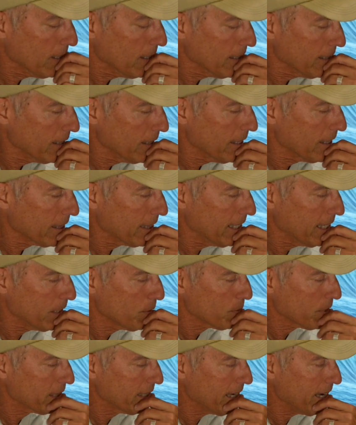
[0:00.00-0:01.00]
the
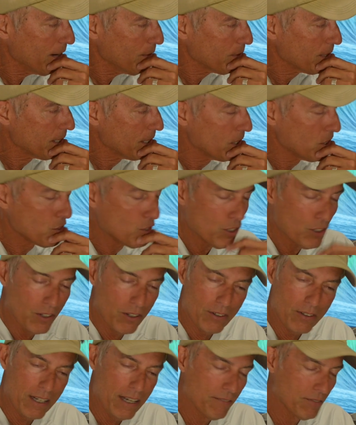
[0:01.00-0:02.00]
thing with that one is you
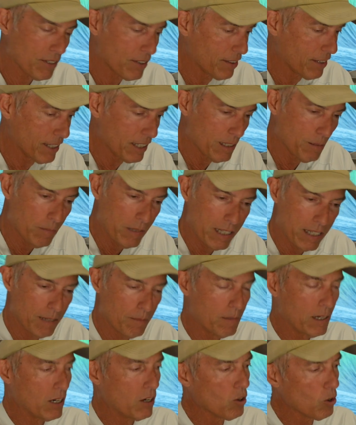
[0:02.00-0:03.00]
don't have to think about
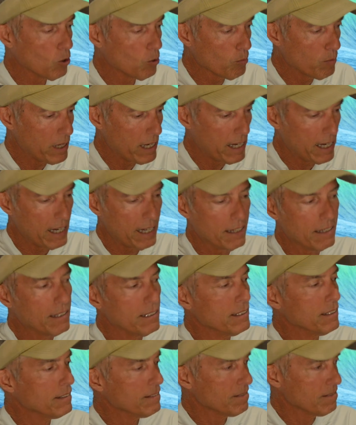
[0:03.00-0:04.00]
it. My old mat,
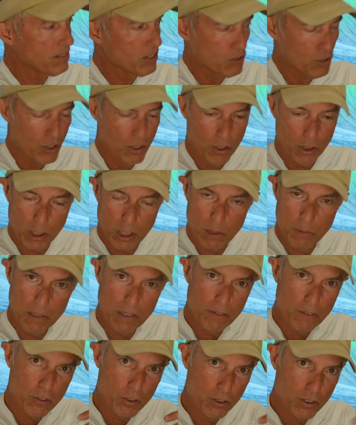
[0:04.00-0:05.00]
it's still gonna
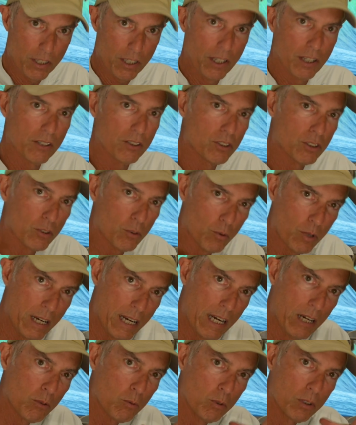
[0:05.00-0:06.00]
be for sale. It's the
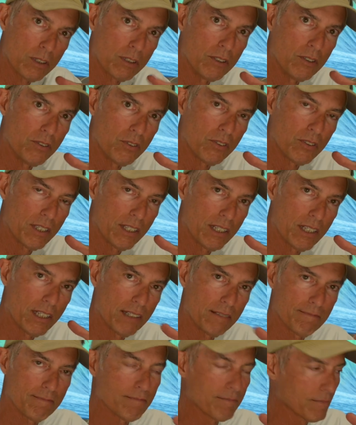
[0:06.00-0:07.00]
round one, you've seen
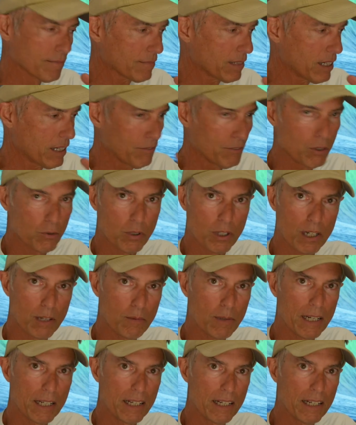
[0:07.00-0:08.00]
it everywhere
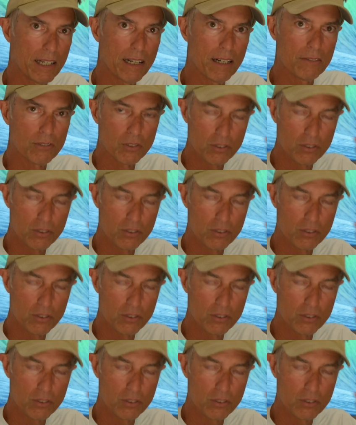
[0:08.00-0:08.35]
by now. I've